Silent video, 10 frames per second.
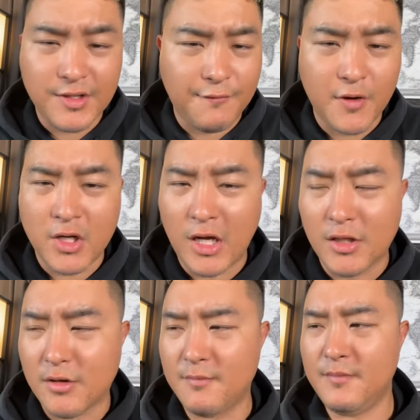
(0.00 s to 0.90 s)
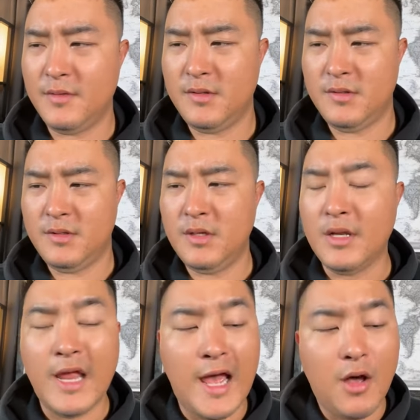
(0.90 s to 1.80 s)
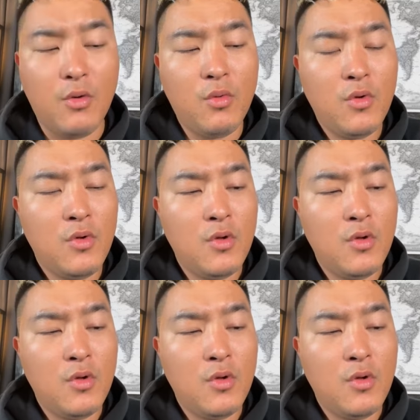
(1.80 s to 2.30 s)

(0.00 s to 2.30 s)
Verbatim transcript: a different color. Now,